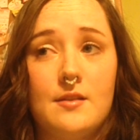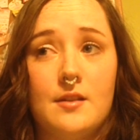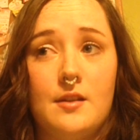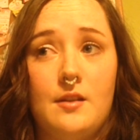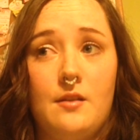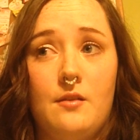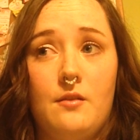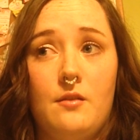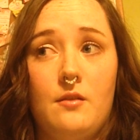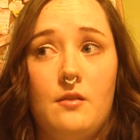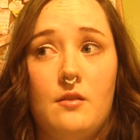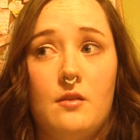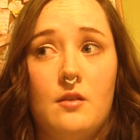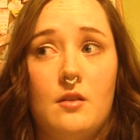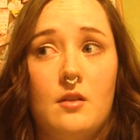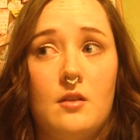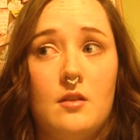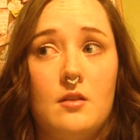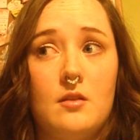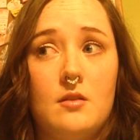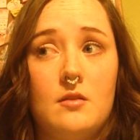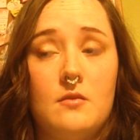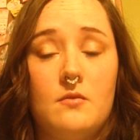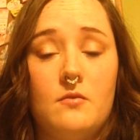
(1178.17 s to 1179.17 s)

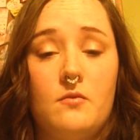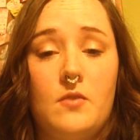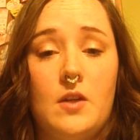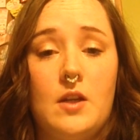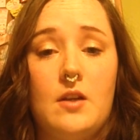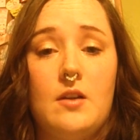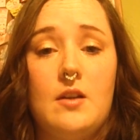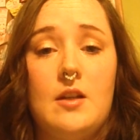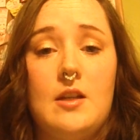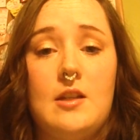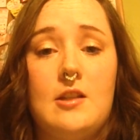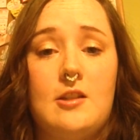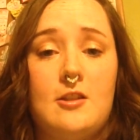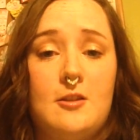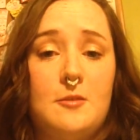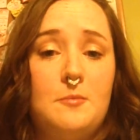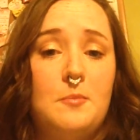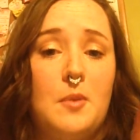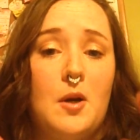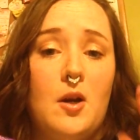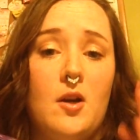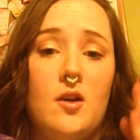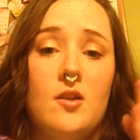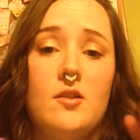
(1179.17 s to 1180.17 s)
in very
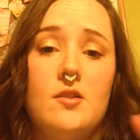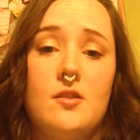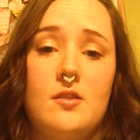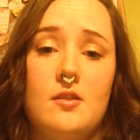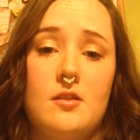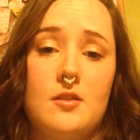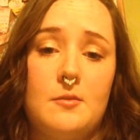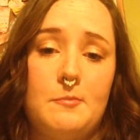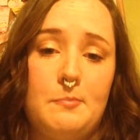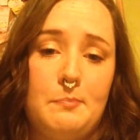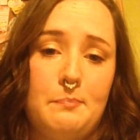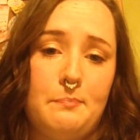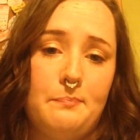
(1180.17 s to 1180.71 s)
sparse,